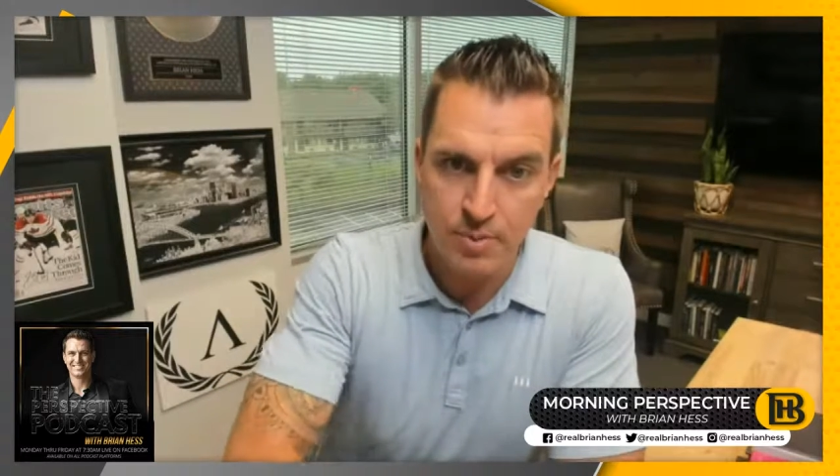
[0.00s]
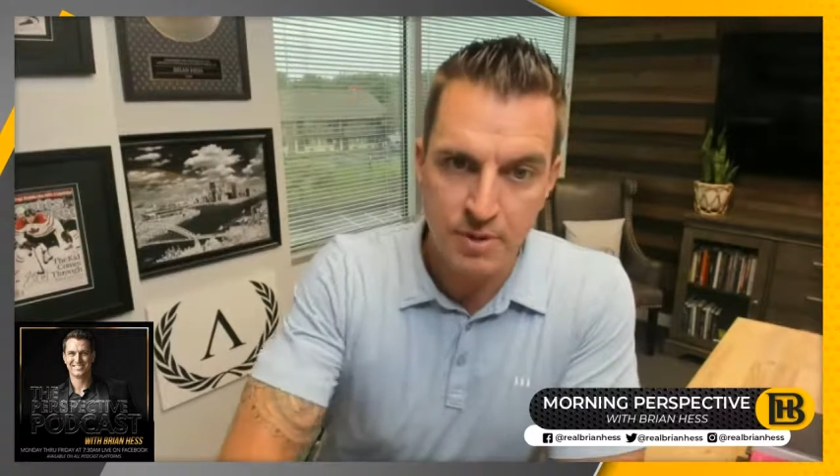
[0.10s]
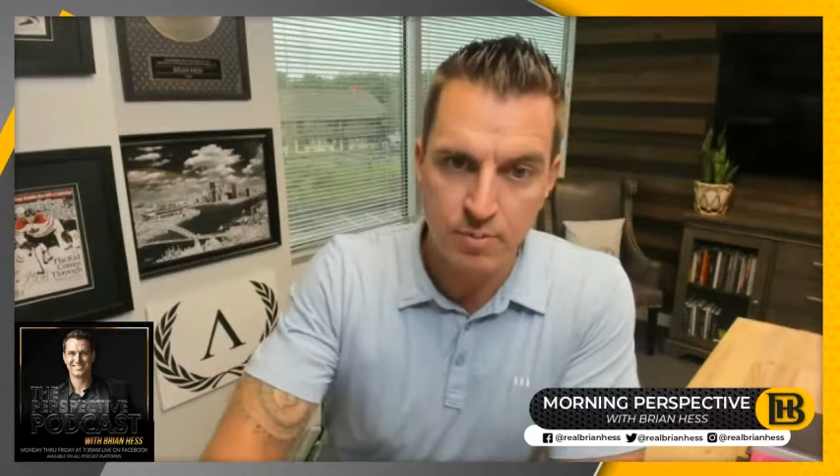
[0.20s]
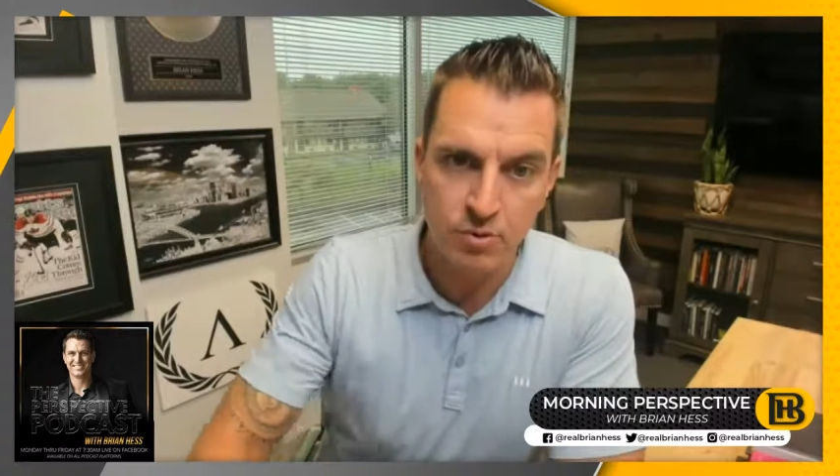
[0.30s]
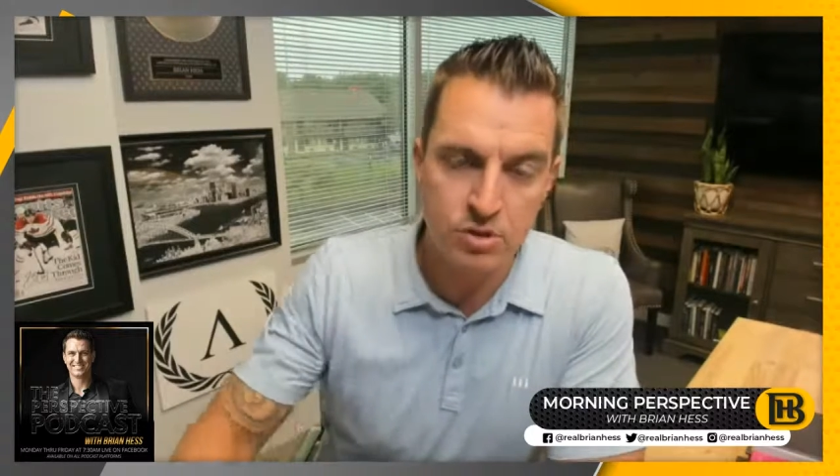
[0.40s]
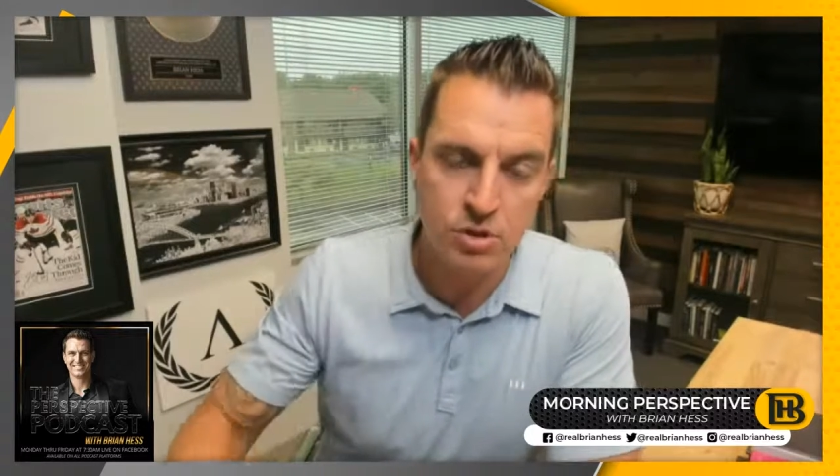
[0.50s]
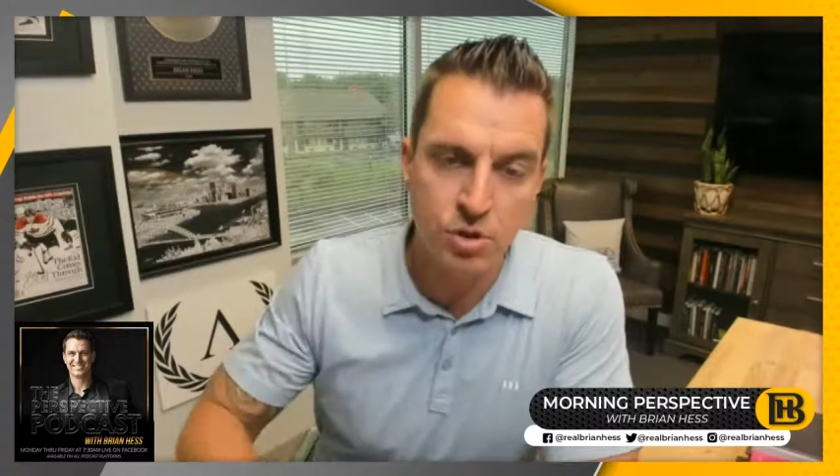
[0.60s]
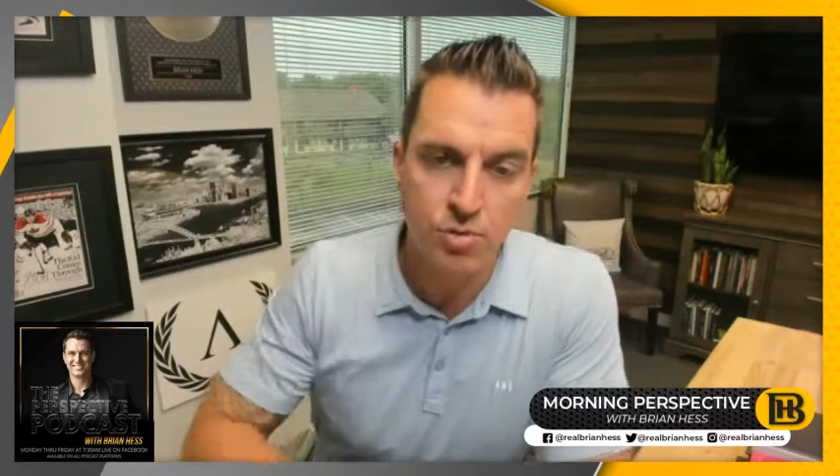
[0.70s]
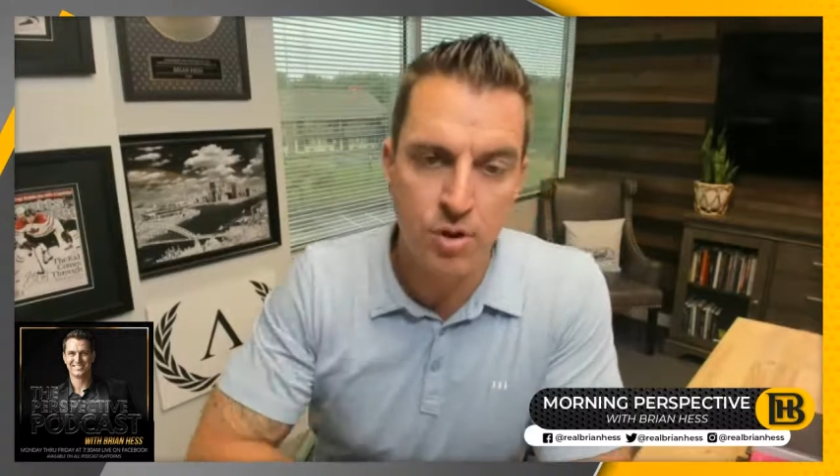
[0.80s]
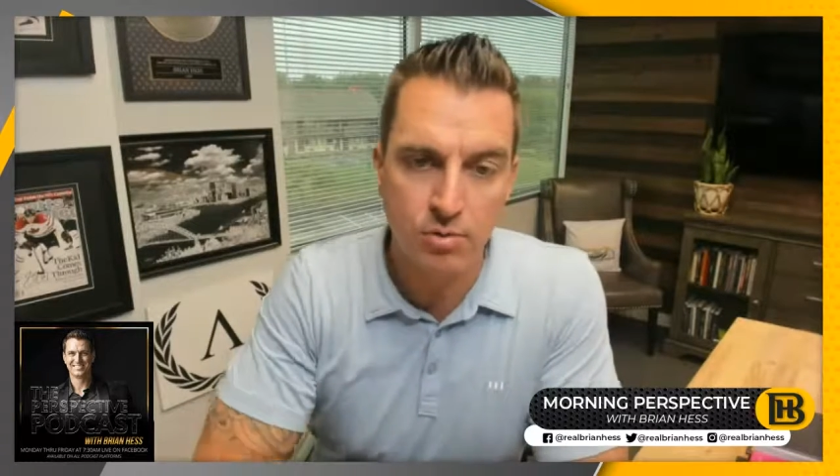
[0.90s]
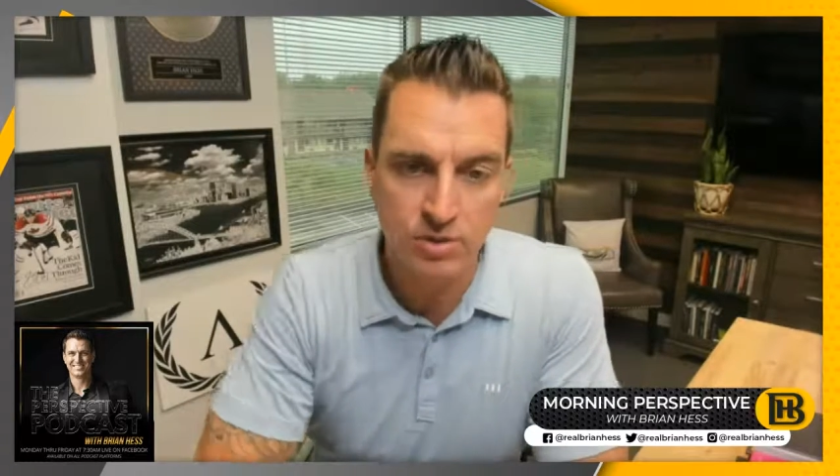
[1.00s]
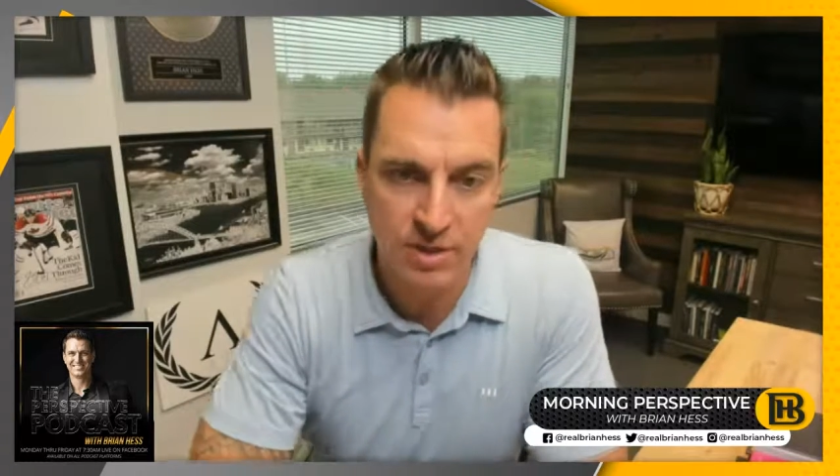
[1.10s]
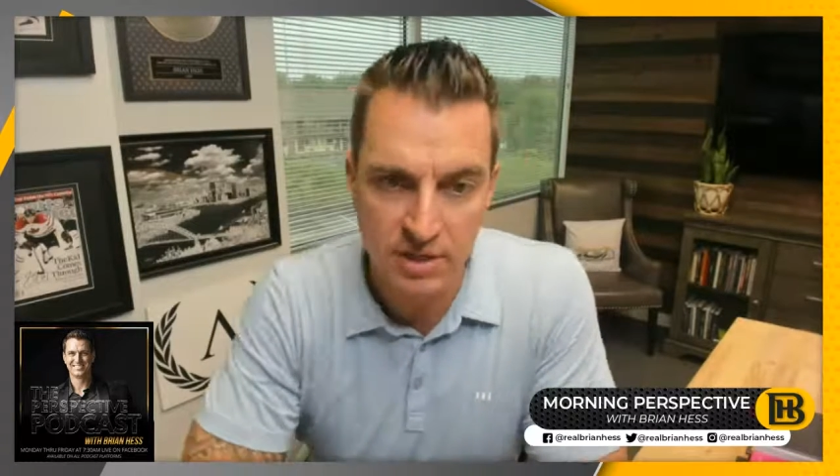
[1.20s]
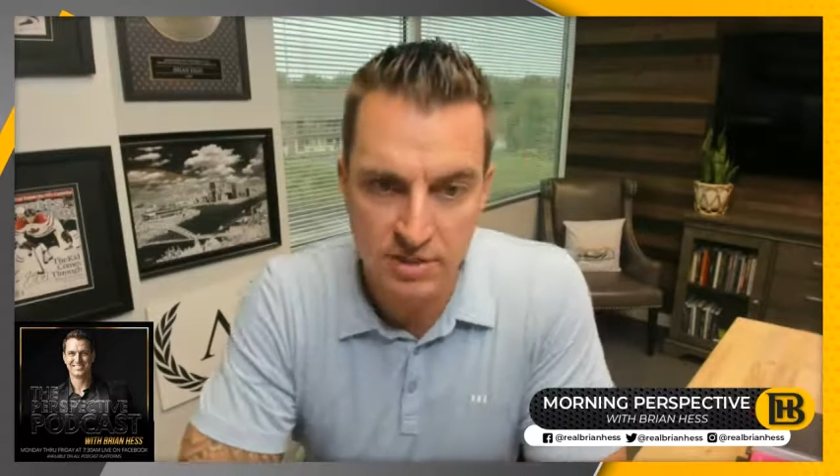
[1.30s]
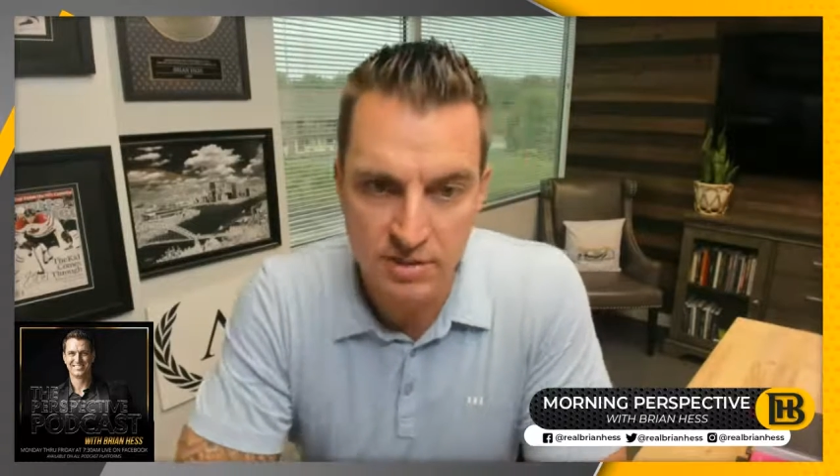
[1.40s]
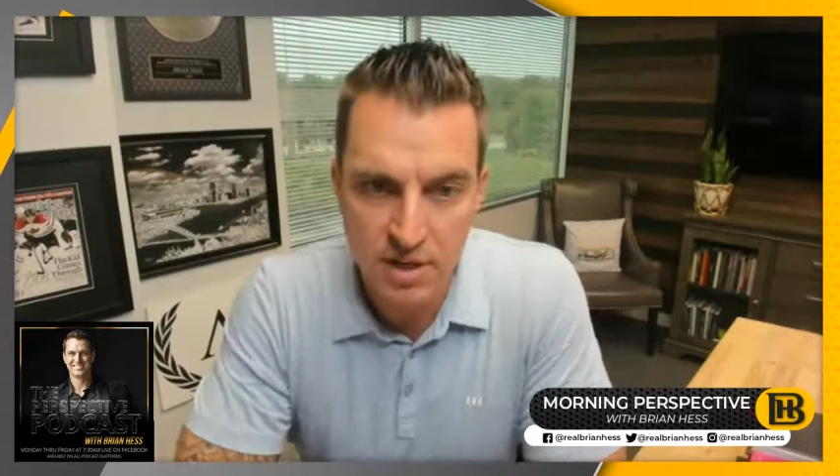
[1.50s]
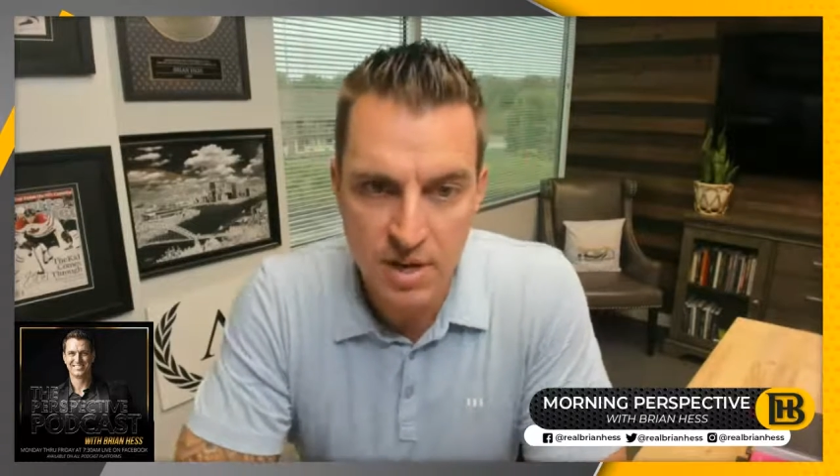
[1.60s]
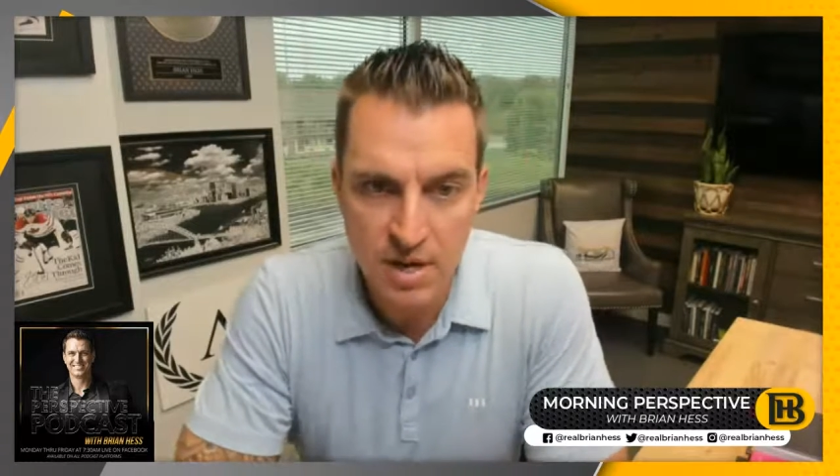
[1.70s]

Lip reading: people to do those things